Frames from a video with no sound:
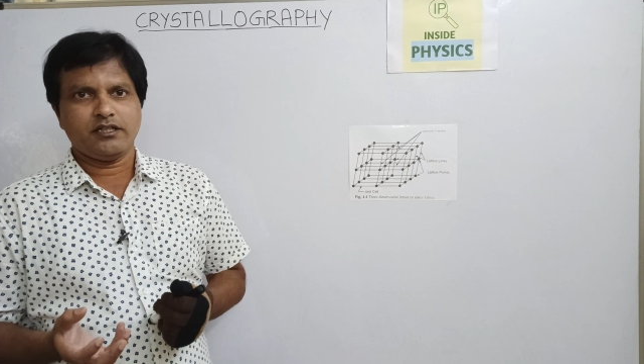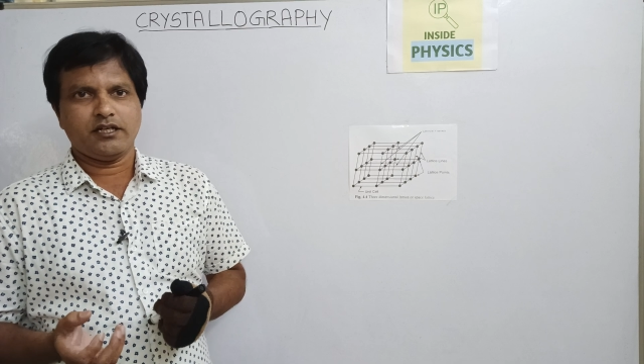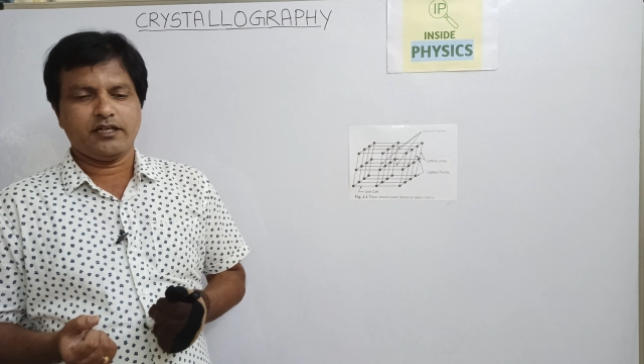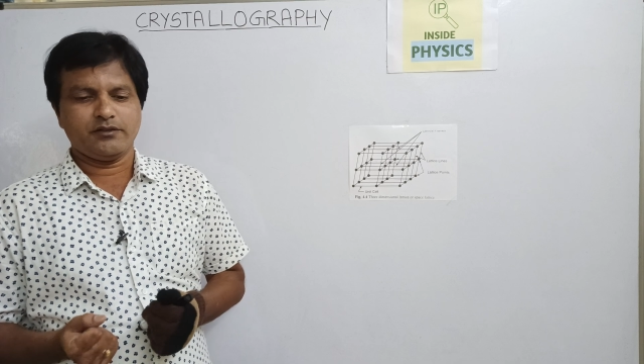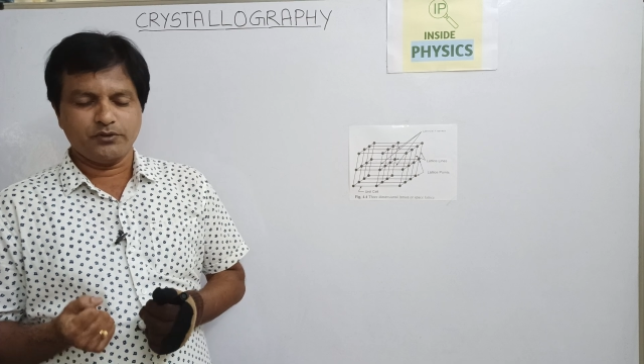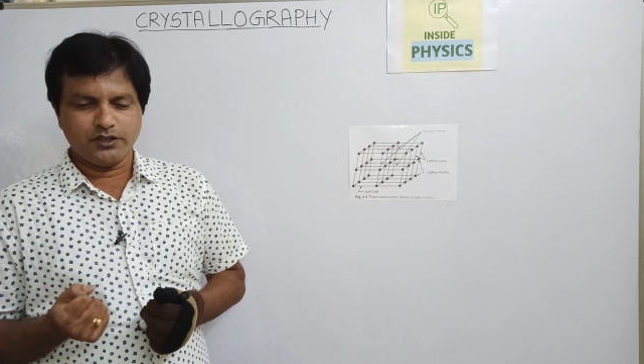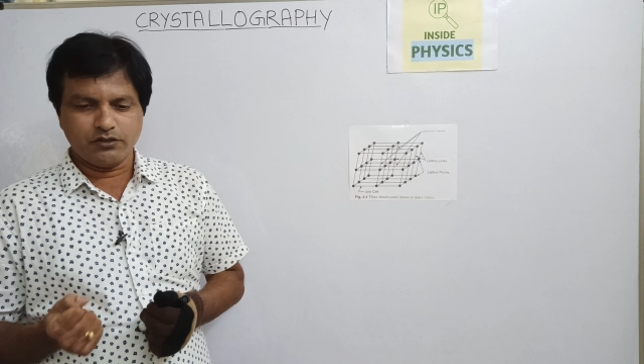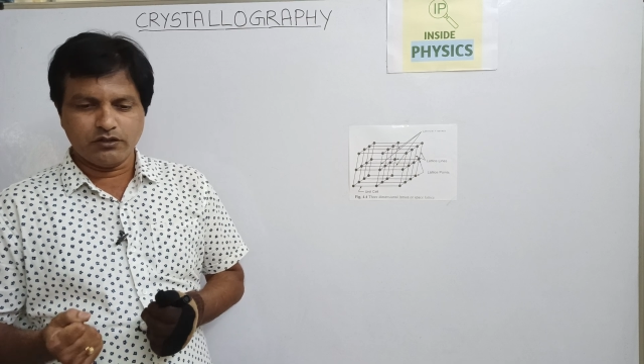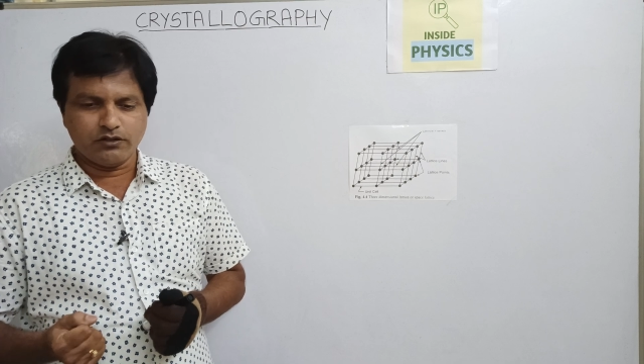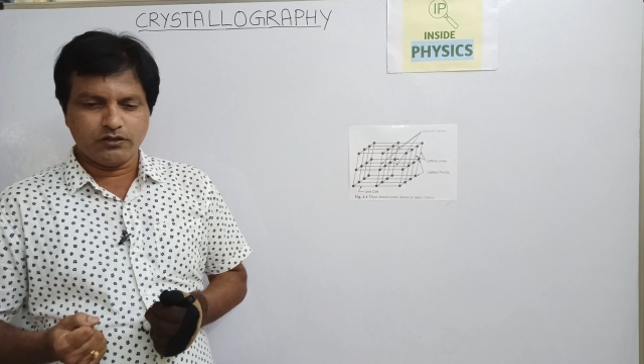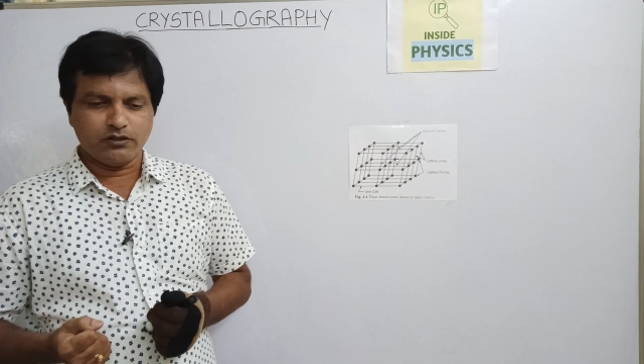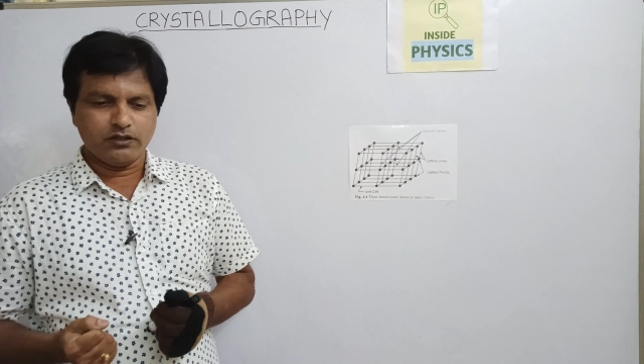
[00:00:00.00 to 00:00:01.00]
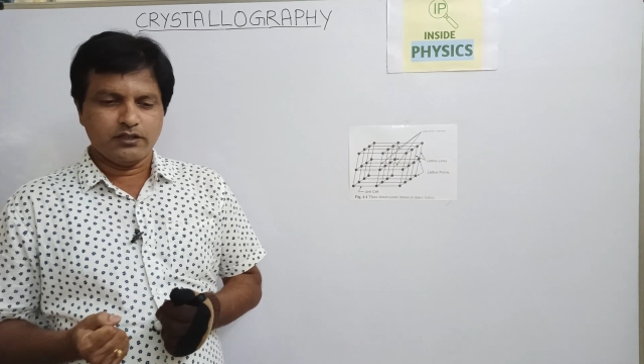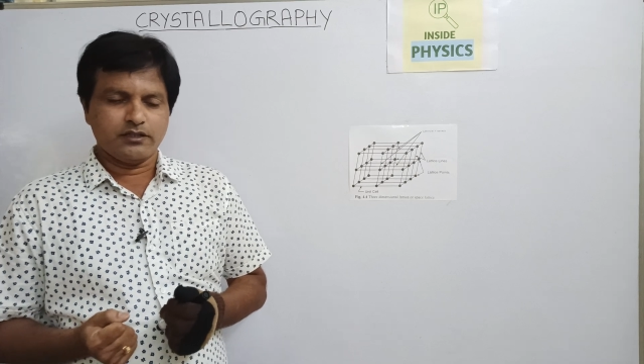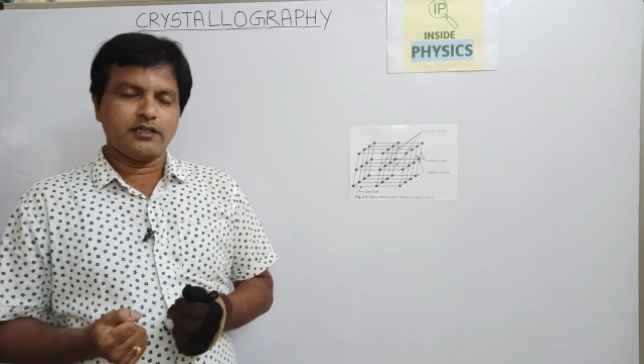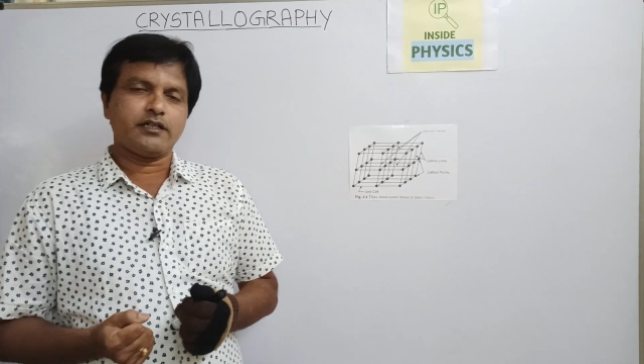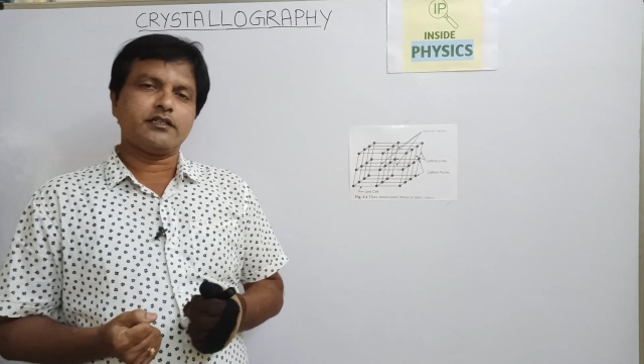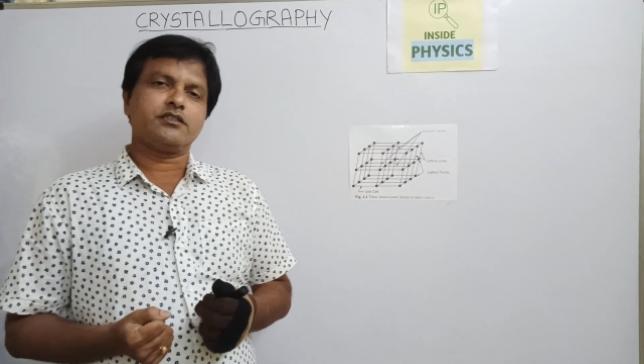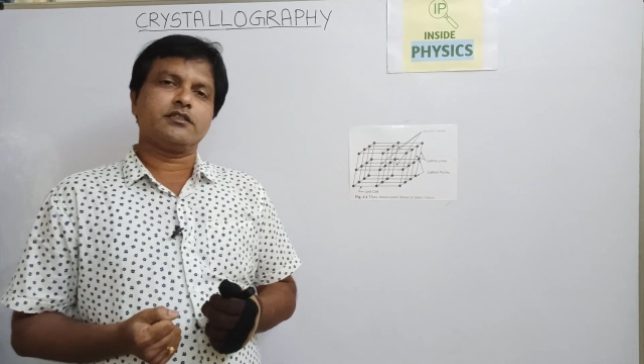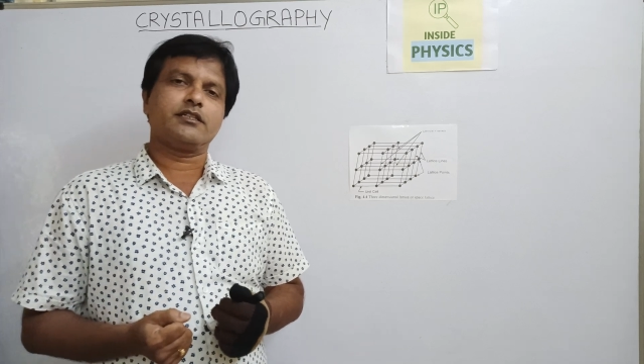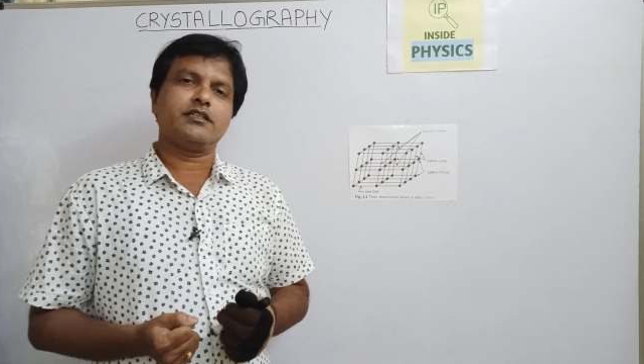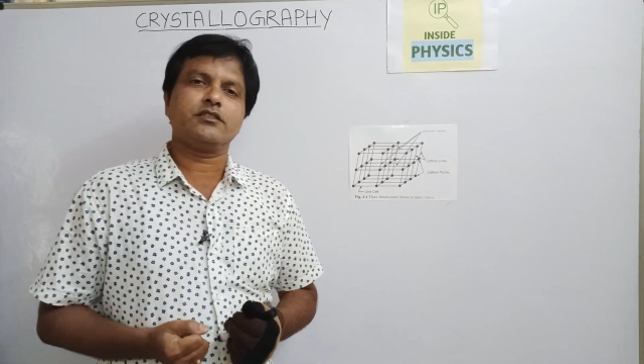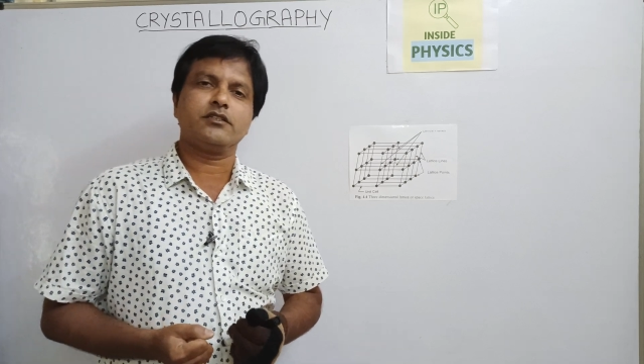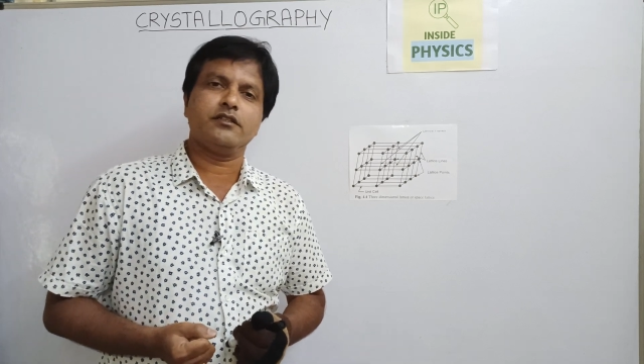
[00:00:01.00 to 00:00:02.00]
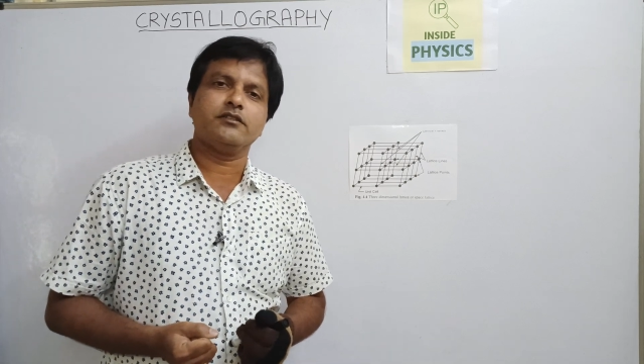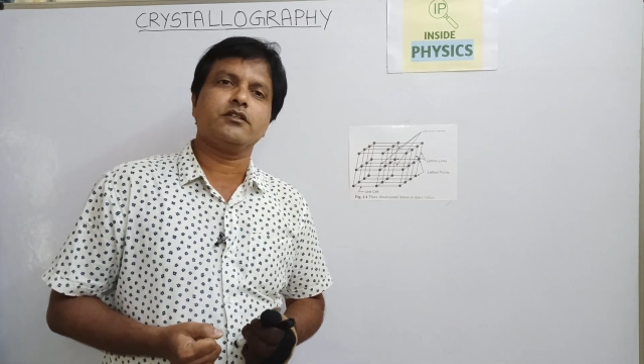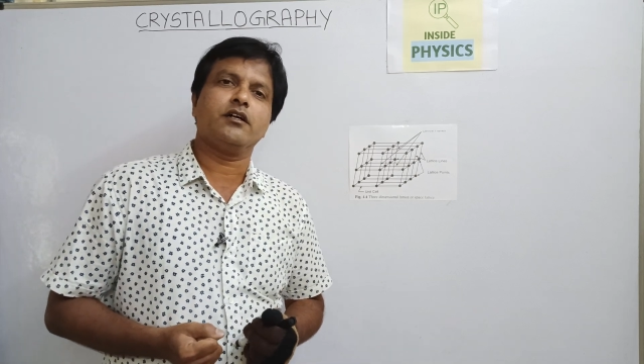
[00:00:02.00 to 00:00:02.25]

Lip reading: and we know that crystals